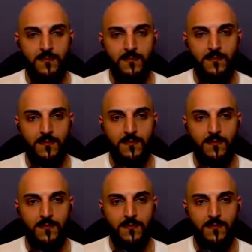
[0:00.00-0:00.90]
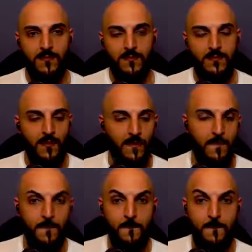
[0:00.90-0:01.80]

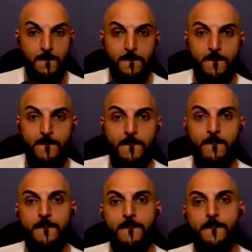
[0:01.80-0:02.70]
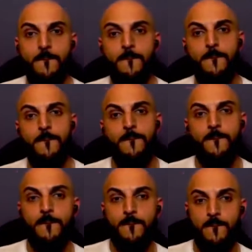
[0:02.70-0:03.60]

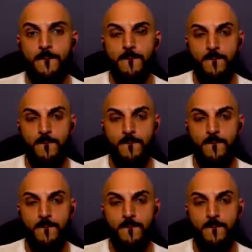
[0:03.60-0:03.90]
The person shown says nothing.